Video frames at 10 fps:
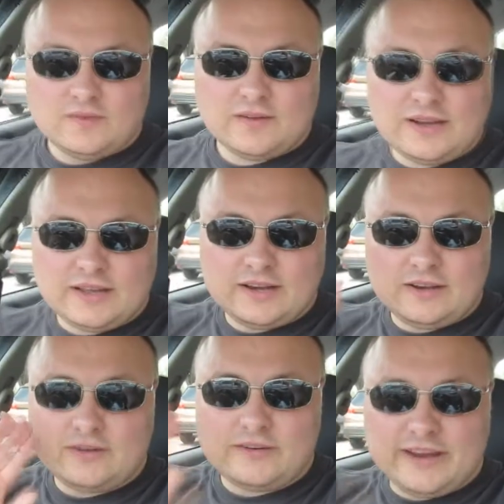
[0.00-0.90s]
Well,
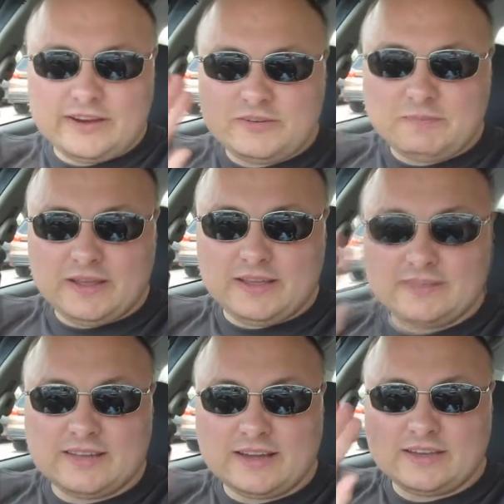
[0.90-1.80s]
hello there,
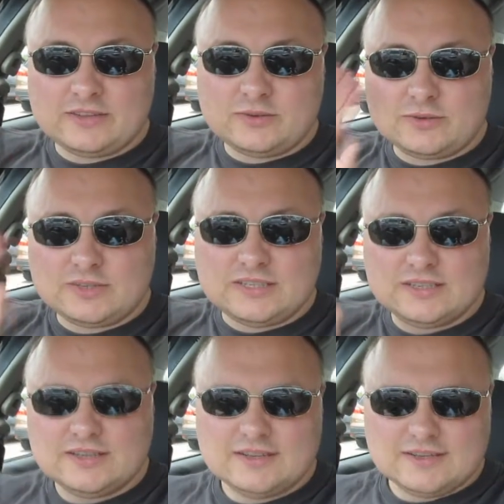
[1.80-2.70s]
Smiggies. How you doing?